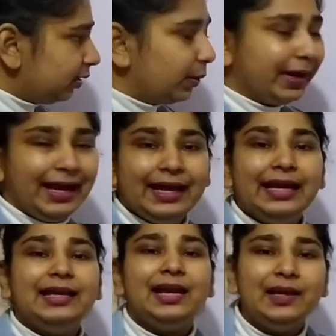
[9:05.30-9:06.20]

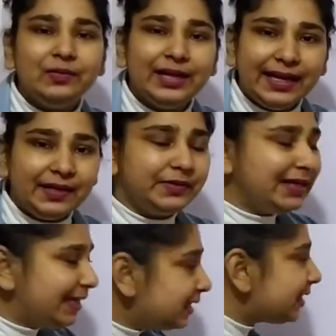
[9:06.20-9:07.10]
Okay, in
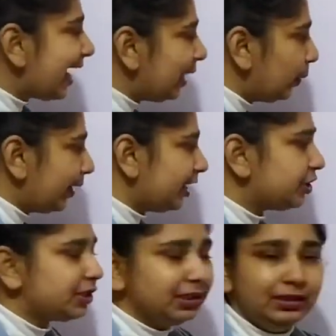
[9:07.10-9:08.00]
linked list
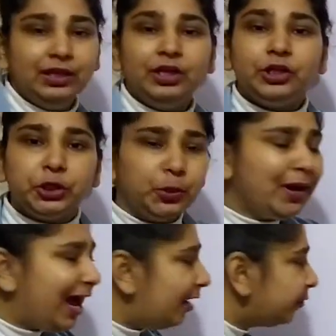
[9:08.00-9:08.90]
allocation,
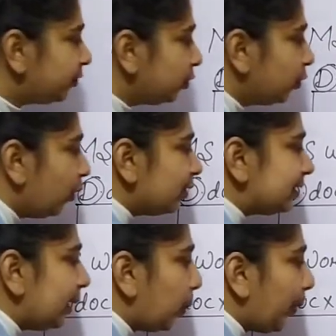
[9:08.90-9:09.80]
you have to
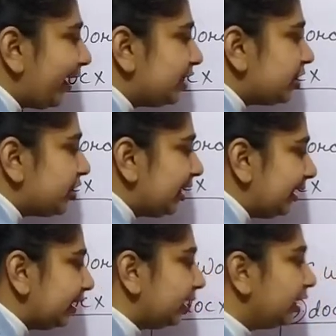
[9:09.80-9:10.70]
go
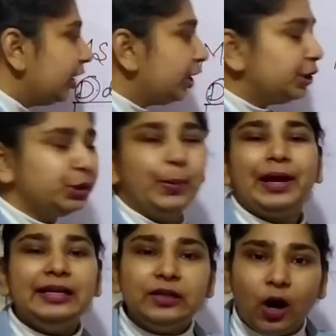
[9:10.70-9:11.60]
sequentially. You
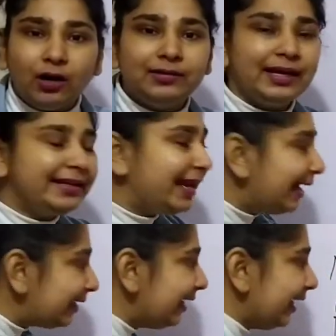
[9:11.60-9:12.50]
cannot
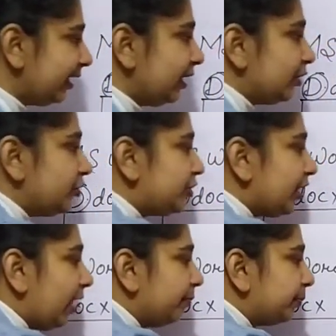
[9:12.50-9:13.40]
directly
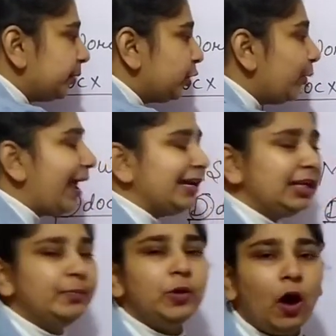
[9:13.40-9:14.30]
jump to
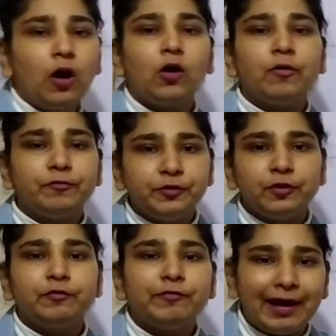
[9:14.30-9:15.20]
any block of
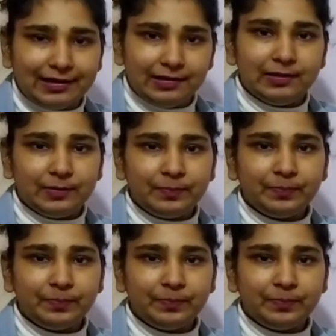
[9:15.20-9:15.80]
your file.